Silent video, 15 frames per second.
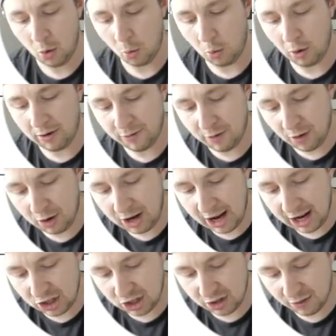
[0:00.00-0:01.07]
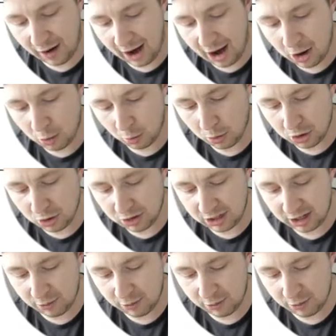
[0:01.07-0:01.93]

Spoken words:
what variation of iron we're using.